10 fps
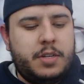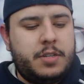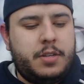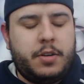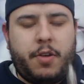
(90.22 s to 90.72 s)

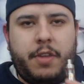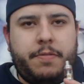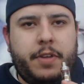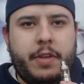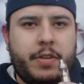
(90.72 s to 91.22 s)
still
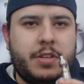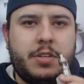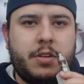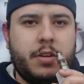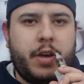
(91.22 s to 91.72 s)
great flavor,
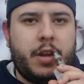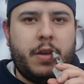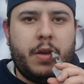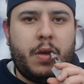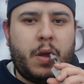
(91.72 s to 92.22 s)
still a great
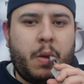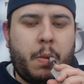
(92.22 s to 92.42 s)
hit.